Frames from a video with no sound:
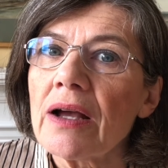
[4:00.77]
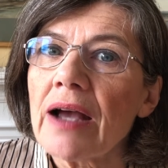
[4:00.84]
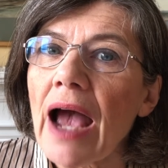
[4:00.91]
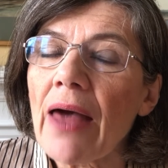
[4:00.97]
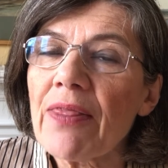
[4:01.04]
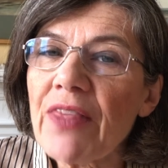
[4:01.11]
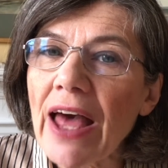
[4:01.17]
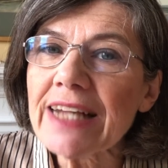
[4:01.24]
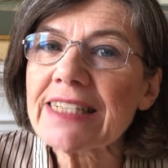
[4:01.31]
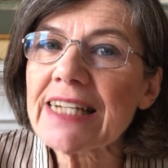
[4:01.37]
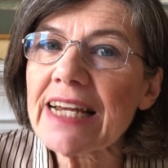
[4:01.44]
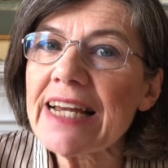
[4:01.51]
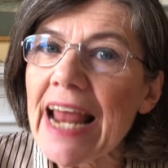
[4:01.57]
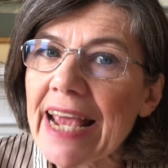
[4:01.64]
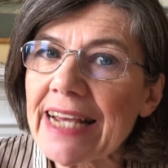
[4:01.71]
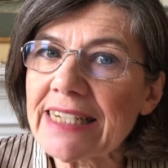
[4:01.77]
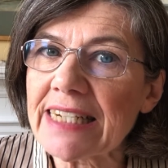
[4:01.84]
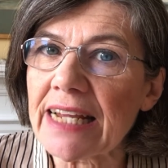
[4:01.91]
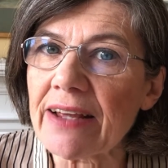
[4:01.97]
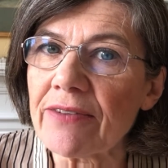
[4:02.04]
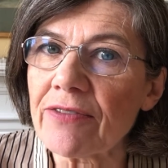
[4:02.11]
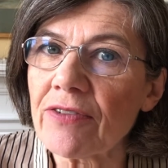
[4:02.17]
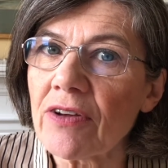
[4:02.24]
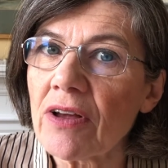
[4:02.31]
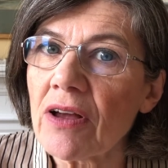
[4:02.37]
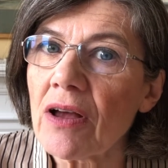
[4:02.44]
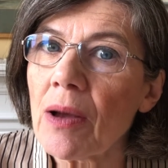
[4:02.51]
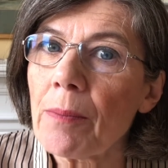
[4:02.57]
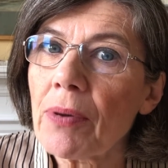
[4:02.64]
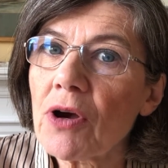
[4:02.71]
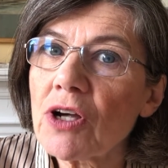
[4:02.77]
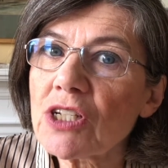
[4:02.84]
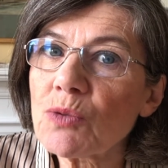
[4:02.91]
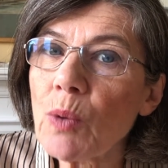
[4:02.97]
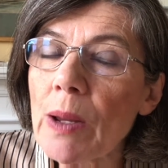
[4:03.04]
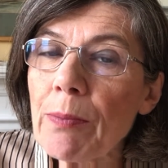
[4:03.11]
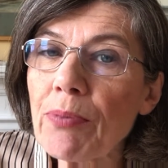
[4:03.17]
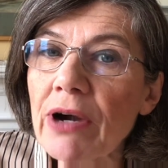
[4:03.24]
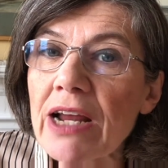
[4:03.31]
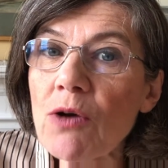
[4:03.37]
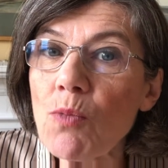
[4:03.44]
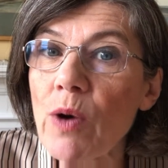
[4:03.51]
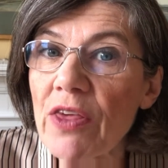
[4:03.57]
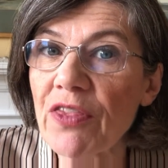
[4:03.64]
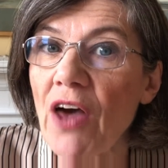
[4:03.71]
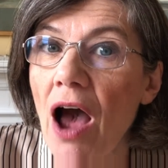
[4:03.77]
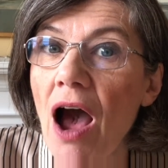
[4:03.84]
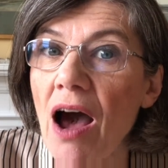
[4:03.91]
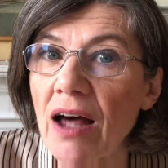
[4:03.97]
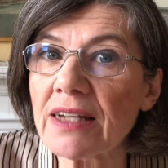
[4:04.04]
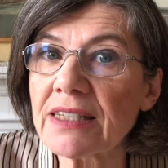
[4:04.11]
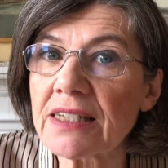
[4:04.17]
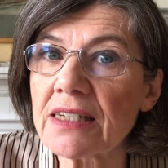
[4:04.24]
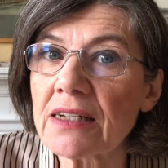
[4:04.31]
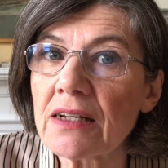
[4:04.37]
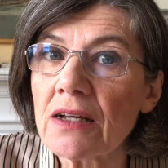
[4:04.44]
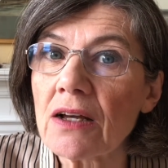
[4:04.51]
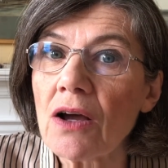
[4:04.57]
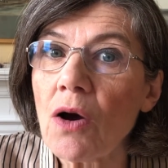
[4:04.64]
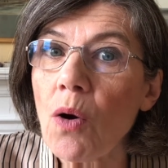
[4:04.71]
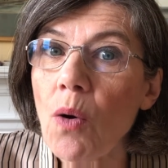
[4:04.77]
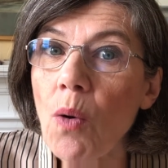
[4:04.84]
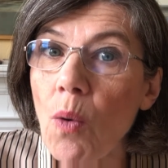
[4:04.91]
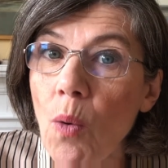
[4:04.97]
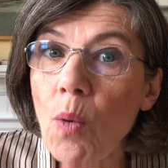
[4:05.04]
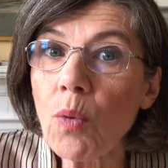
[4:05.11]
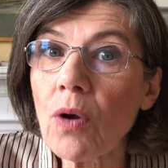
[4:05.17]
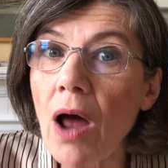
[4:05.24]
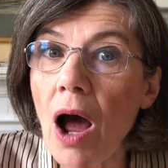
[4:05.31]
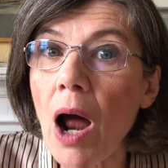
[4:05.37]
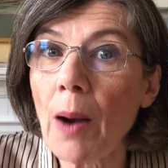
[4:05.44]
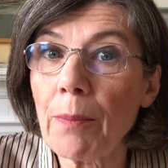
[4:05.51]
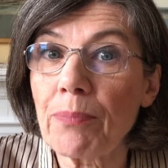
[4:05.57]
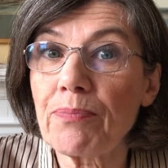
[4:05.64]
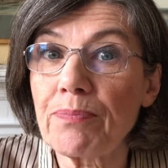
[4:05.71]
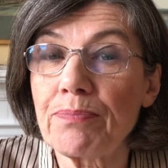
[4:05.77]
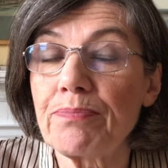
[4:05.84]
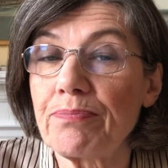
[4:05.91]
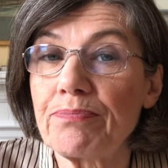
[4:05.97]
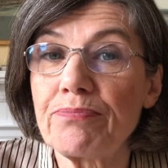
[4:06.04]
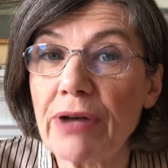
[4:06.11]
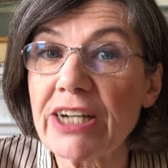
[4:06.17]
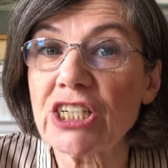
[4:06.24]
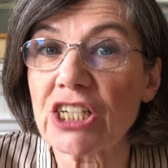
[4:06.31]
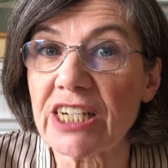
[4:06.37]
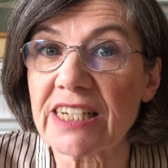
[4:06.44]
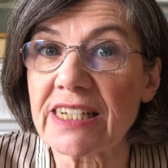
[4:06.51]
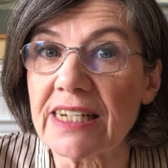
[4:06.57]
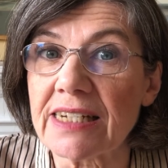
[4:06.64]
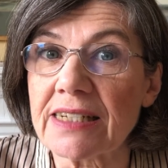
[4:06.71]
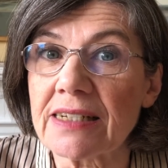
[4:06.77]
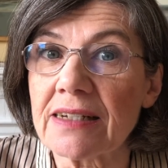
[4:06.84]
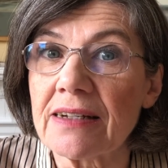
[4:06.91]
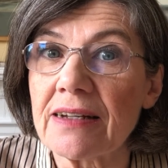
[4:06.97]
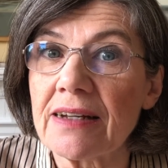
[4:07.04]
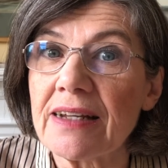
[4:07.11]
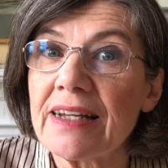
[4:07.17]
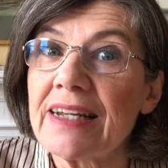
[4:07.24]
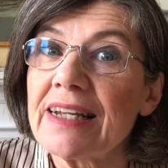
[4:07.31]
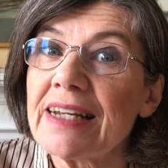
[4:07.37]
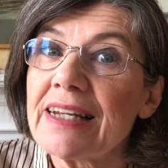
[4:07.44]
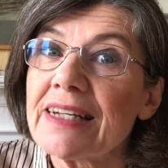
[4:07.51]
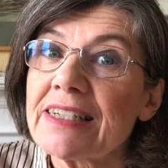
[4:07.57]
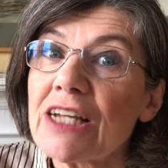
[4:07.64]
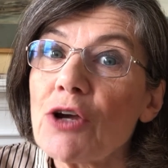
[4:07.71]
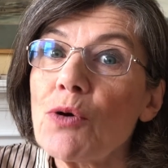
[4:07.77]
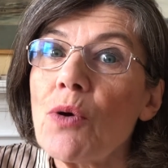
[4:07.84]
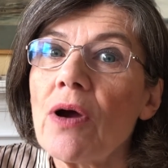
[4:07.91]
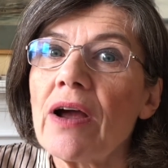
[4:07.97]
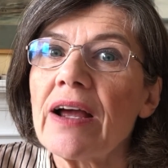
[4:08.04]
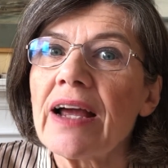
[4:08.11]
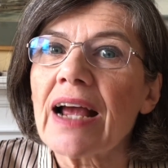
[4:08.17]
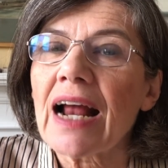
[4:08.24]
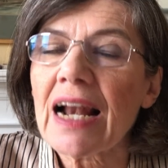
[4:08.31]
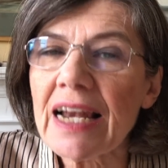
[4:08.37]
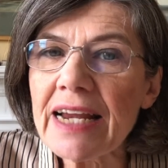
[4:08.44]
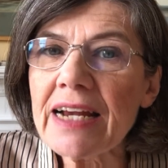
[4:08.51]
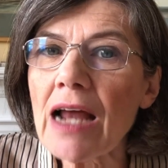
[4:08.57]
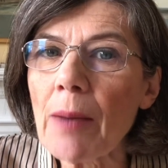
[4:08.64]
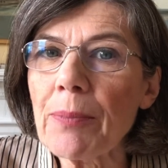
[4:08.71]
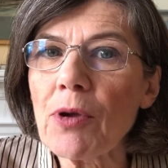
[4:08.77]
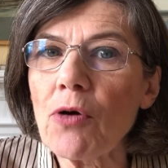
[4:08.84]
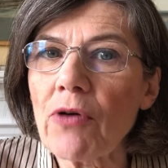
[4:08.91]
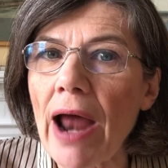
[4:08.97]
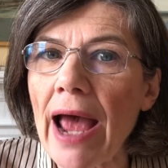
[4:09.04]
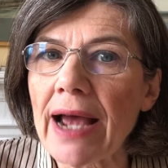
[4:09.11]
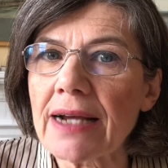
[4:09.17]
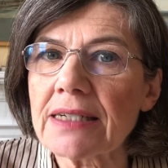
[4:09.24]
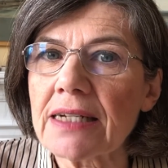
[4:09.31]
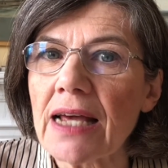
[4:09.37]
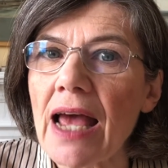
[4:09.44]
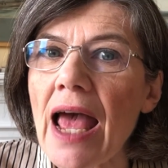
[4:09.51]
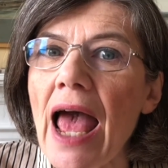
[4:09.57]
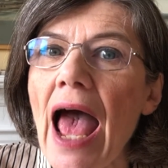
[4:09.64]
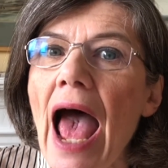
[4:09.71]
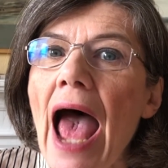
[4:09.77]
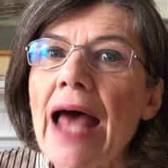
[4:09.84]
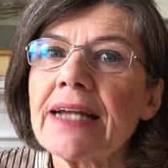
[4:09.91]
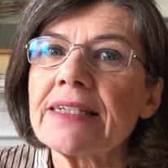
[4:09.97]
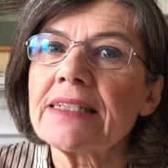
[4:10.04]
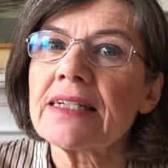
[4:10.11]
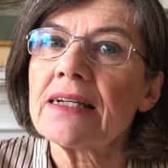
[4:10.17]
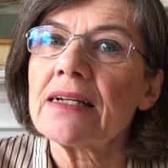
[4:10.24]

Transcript: and that's a negative because we bring with us all our prejudices. So, clean up your act and